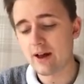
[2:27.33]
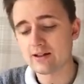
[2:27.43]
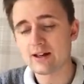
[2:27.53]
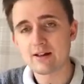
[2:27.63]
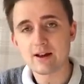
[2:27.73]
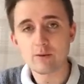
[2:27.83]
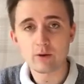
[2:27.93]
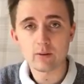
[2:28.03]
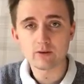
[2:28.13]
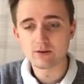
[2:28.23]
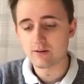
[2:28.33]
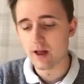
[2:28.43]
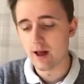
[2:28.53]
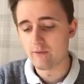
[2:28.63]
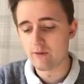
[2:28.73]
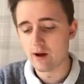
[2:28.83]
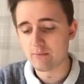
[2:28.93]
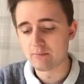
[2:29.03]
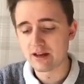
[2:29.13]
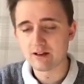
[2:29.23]
at Sandown when he wasn't
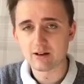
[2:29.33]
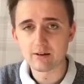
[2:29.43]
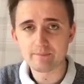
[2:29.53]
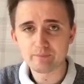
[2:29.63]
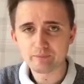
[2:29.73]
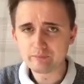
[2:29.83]
far beaten.